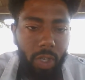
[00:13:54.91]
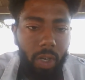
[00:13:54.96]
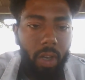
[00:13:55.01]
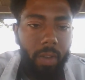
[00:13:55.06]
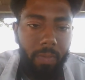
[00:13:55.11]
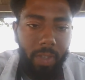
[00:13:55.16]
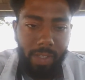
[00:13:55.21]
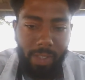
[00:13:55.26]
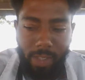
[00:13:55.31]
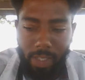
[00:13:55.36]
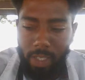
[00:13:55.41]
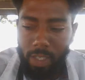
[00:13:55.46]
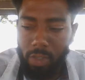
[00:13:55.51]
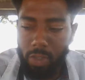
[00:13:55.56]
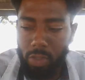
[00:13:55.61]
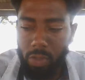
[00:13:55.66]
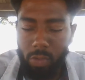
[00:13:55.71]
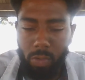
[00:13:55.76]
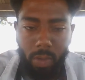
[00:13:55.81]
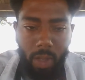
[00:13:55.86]
You know, if it
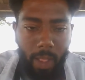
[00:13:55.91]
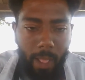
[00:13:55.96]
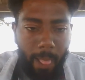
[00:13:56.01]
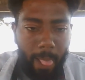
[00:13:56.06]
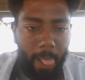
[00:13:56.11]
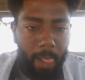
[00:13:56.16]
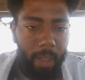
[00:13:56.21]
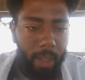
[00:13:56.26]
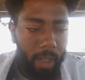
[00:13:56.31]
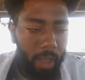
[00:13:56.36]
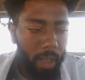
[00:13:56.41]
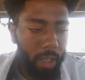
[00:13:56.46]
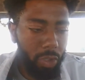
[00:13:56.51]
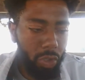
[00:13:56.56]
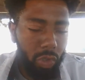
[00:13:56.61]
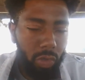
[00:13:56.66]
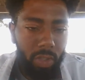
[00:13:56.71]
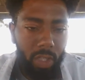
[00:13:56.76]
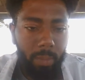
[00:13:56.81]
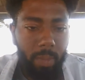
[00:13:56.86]
sees you uh,
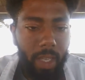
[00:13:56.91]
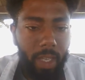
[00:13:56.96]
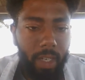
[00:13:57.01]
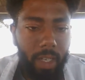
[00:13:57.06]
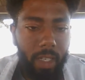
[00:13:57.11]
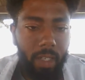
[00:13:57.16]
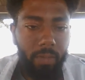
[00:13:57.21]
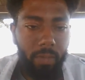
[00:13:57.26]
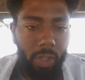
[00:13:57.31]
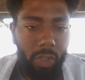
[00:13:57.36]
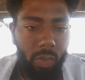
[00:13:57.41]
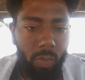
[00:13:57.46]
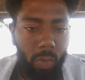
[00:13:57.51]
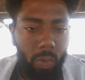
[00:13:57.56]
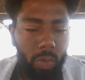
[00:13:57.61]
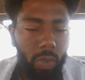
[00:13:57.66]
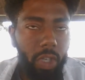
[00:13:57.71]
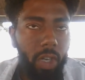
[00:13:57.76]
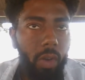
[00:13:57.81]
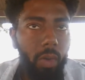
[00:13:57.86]
truly being an
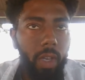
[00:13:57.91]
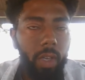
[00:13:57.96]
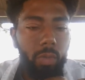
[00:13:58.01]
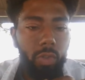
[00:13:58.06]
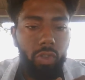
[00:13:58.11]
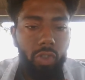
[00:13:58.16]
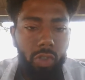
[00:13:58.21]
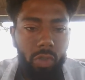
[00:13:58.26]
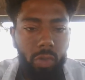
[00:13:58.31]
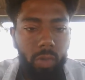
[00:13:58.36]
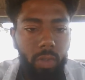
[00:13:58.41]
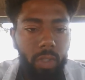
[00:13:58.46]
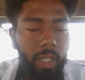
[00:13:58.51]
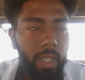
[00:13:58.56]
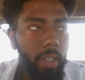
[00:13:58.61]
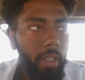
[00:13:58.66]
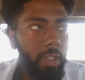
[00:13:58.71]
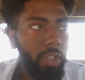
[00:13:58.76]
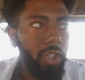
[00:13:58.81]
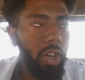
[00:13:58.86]
individual, you know, it will
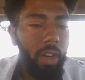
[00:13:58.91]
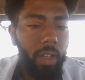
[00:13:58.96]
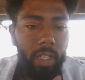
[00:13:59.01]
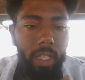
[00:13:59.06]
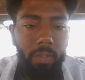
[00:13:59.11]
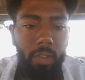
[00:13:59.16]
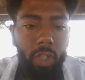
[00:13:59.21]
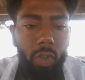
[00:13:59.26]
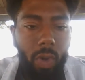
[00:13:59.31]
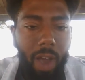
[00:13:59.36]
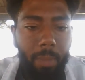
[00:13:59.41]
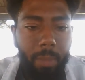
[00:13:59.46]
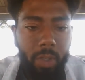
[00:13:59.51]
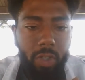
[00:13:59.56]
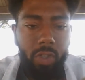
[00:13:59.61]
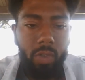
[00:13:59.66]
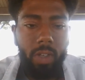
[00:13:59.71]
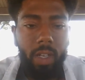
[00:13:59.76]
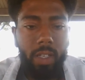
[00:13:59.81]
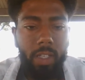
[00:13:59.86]
truly start giving you
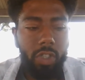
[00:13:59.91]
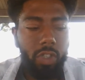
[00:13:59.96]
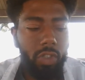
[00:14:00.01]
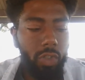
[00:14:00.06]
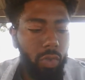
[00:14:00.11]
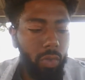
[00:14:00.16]
opportunities.